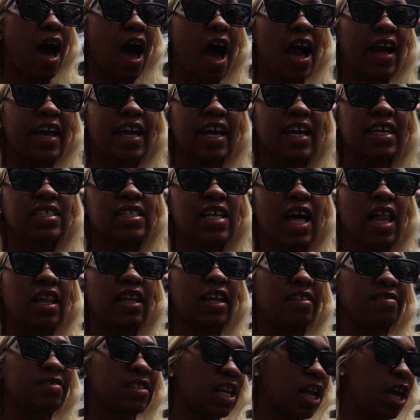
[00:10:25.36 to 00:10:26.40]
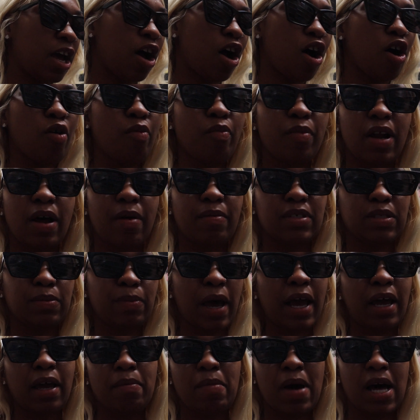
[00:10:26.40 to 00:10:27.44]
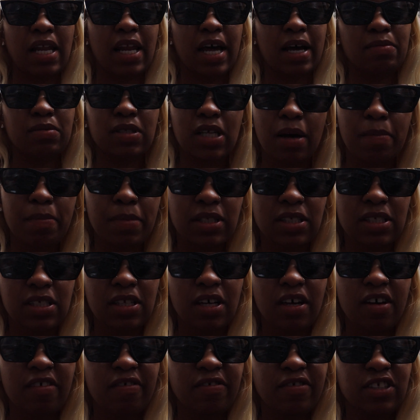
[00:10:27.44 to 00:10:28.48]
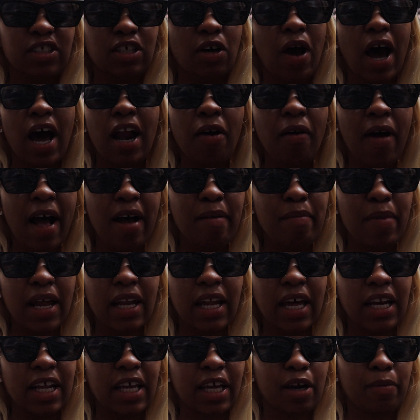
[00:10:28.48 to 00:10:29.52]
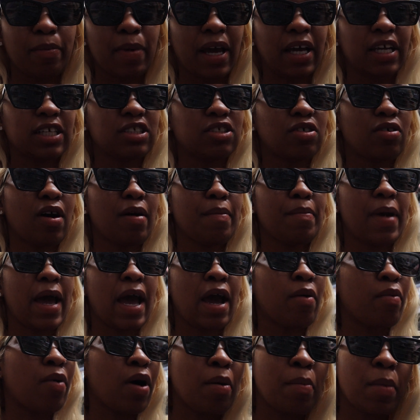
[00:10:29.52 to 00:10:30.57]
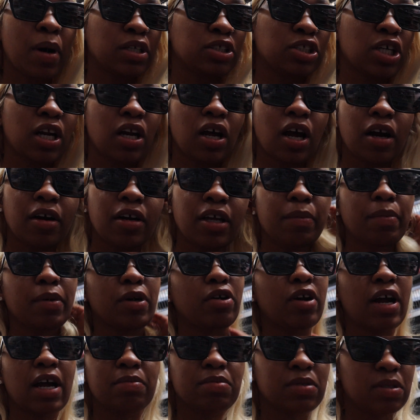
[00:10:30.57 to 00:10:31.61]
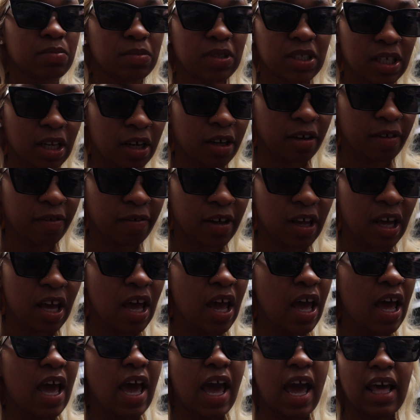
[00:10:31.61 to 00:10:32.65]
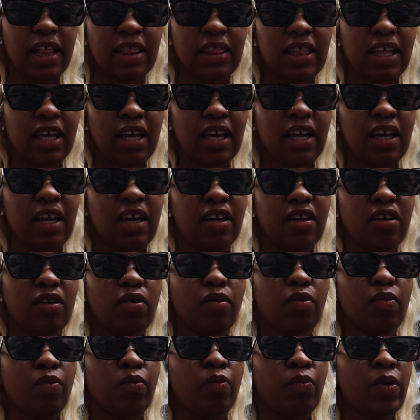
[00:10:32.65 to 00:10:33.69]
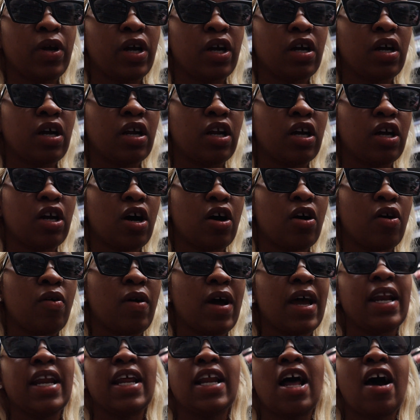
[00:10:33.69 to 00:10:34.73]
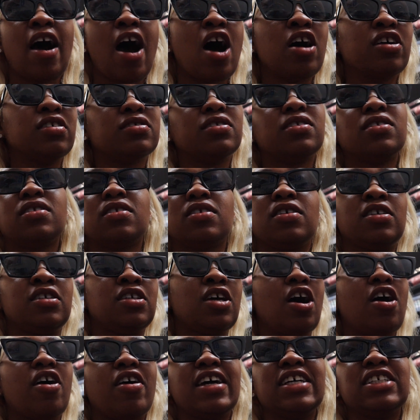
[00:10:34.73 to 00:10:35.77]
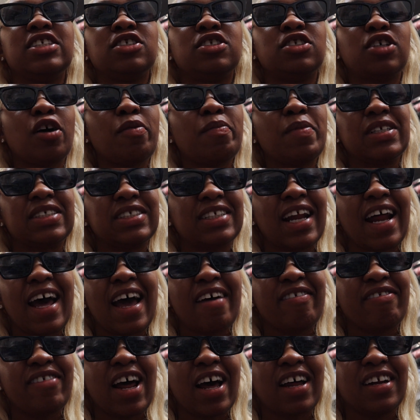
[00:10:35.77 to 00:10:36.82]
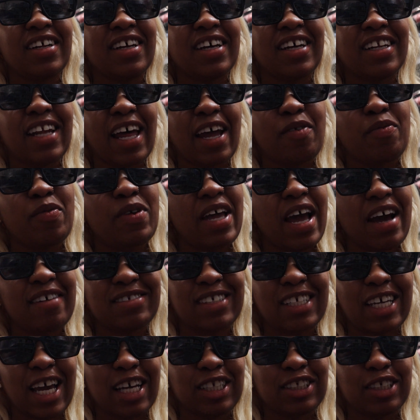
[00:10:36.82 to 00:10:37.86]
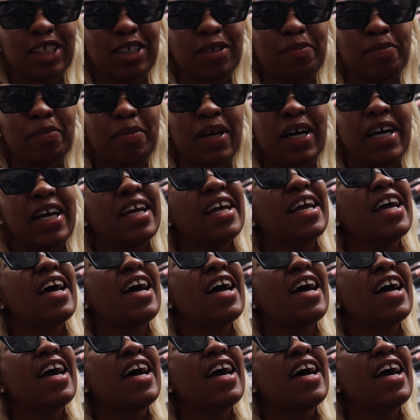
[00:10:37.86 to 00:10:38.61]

I guess I left it at home when I was packing my laptop and stuff. So I don't have my lady care package. So I'm at Walmart trying to hurry up and grab some stuff. And then we're going to go. And then y'all, it's so much that I have not done. Like, we have to catch up. But